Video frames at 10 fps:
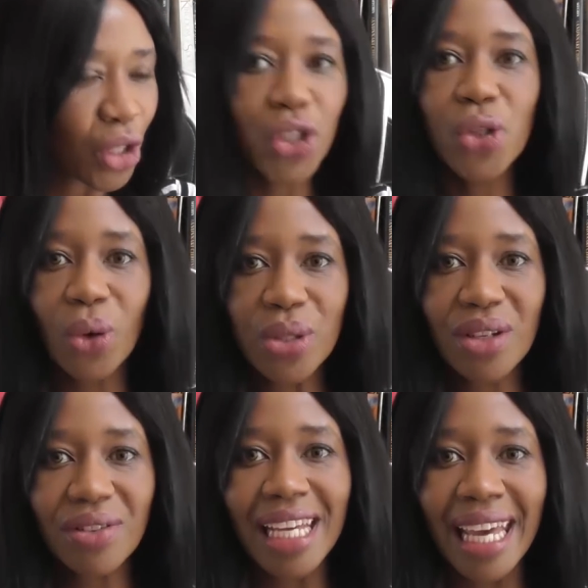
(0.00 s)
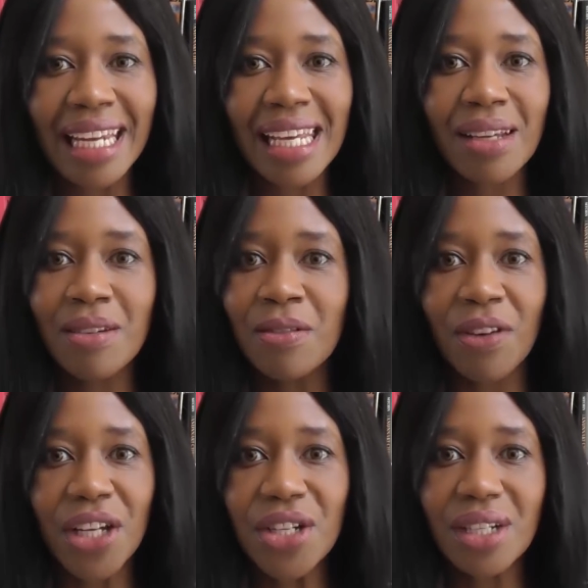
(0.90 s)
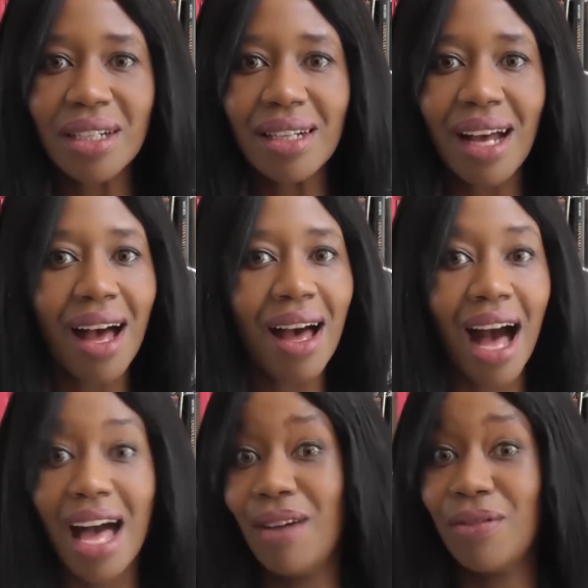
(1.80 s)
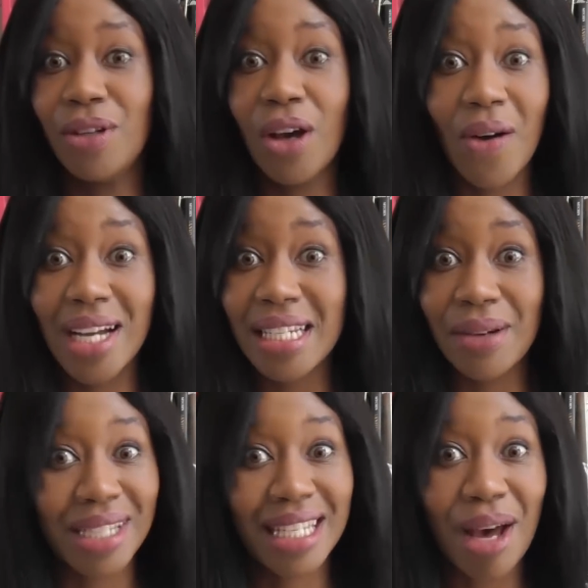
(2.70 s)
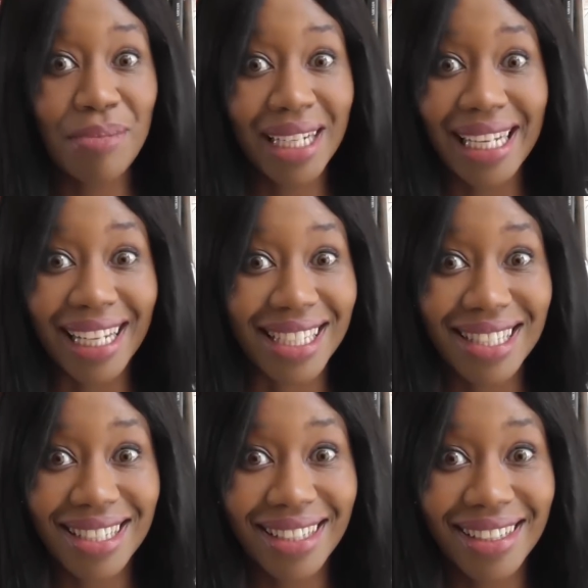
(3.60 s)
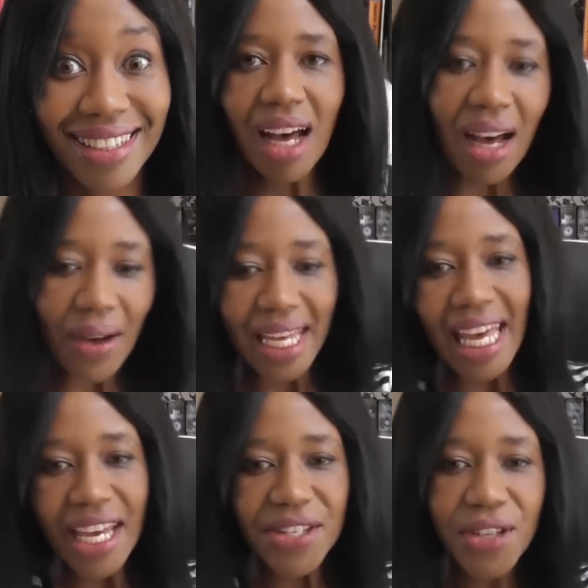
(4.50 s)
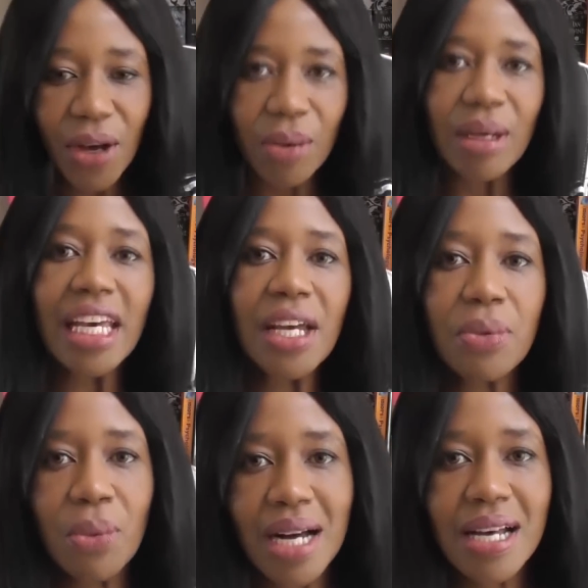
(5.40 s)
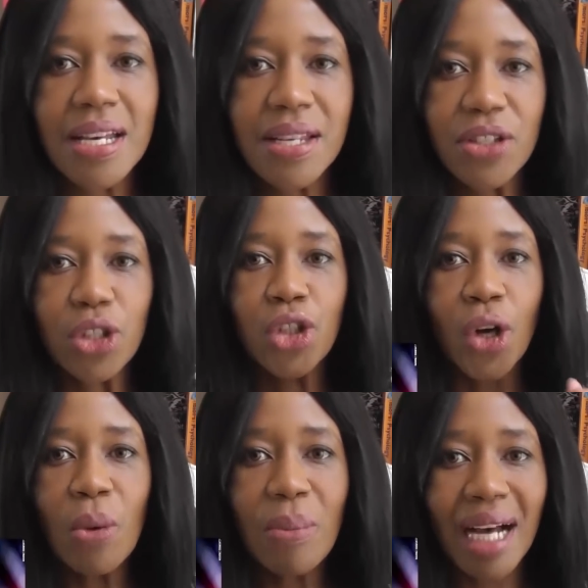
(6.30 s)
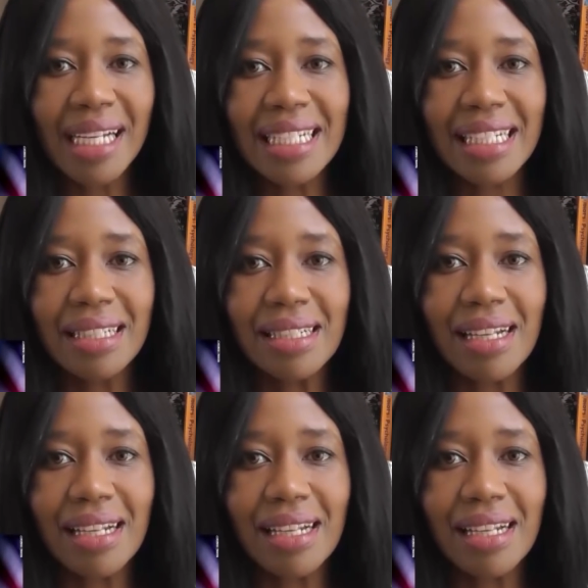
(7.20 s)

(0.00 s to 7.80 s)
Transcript: Short of an alien invasion, I have no idea what's coming next. Okay, so it was Joe Biden